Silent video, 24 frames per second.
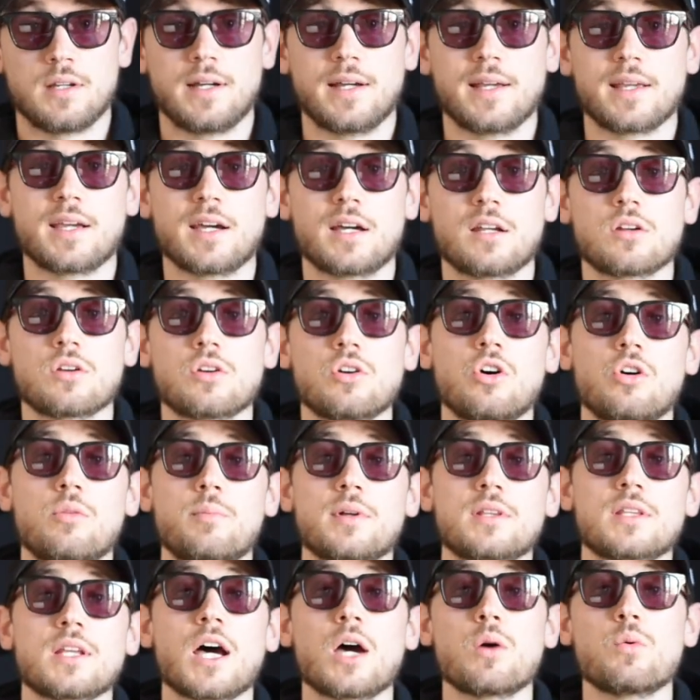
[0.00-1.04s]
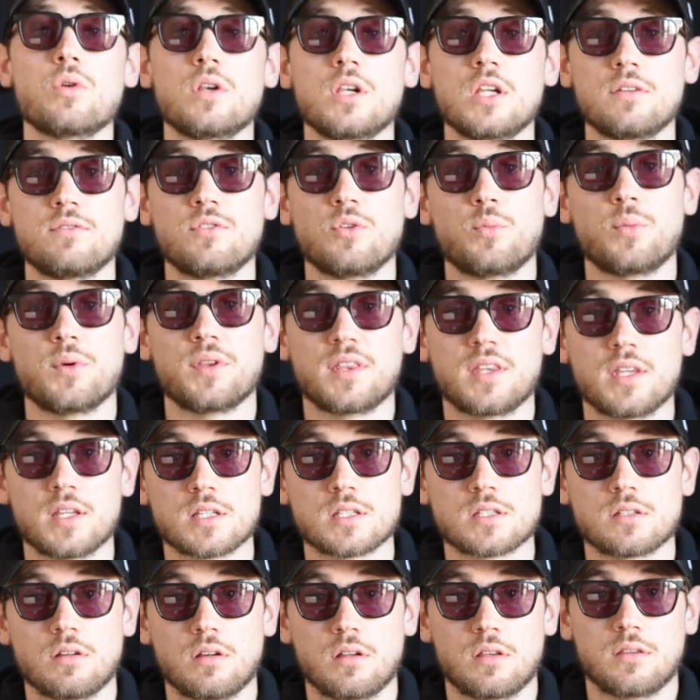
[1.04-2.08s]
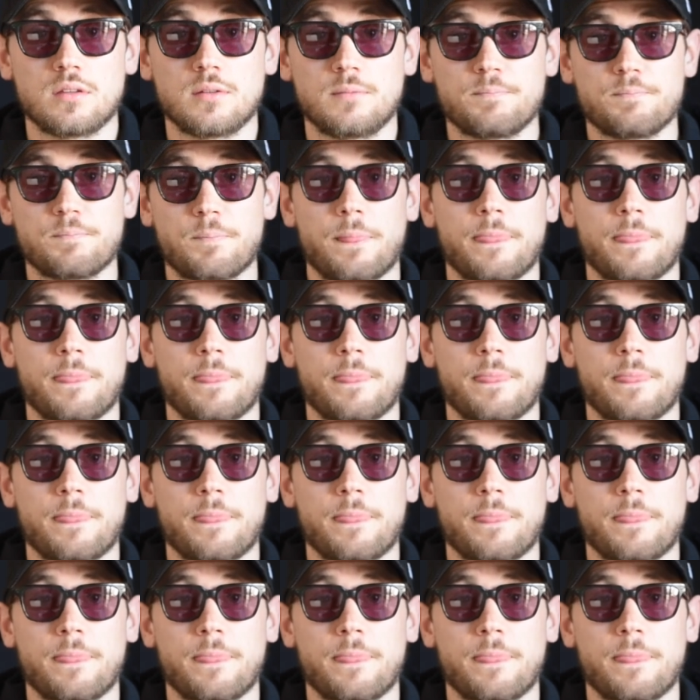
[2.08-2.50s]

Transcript: I gotta go, but I will leave you with this thought.